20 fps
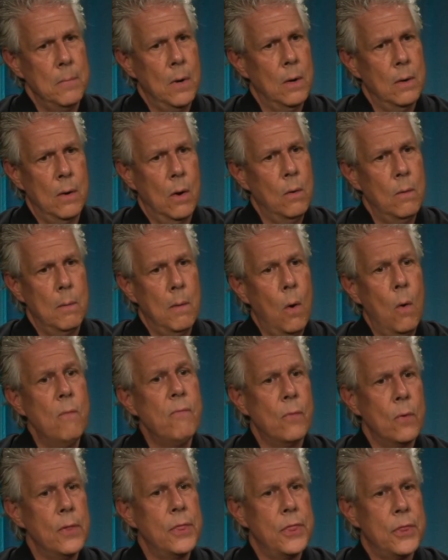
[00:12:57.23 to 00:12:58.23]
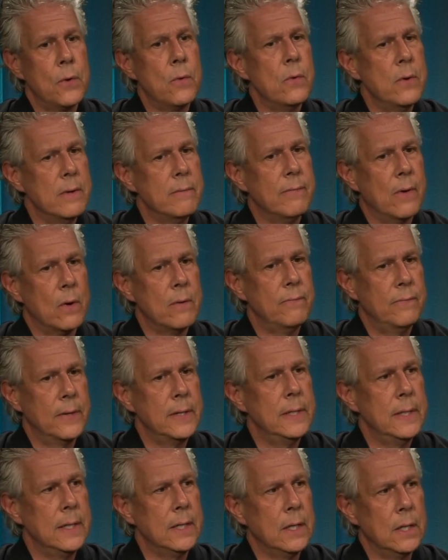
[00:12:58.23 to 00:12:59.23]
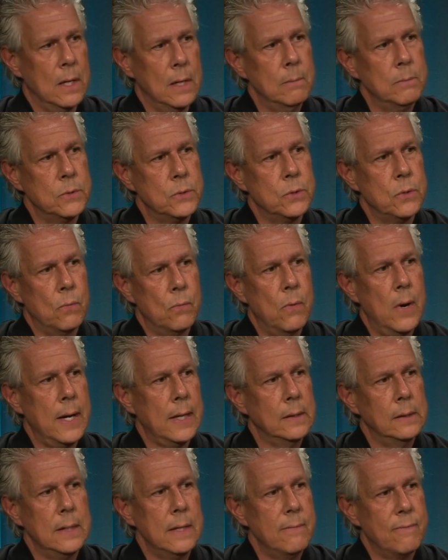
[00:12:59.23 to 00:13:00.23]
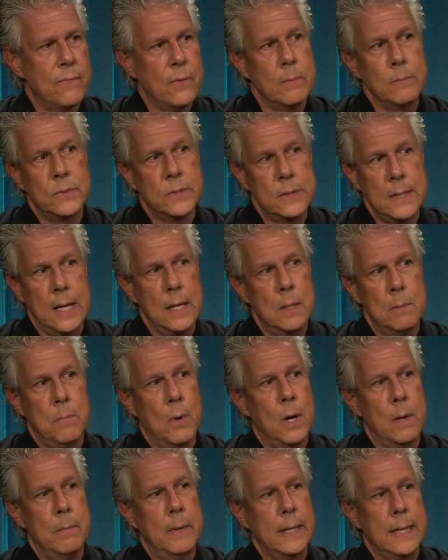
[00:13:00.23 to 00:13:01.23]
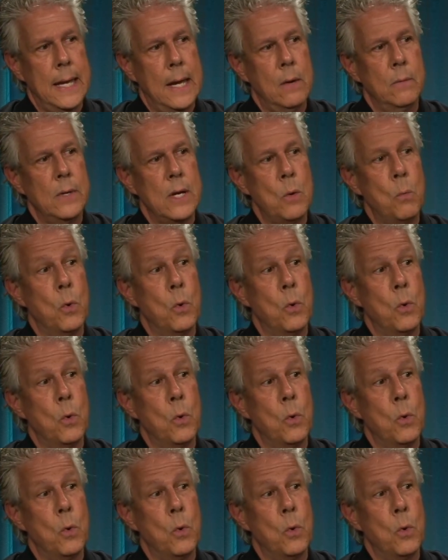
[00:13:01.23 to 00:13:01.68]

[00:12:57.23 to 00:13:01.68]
over a third of our funding comes directly from Santa Barbara County,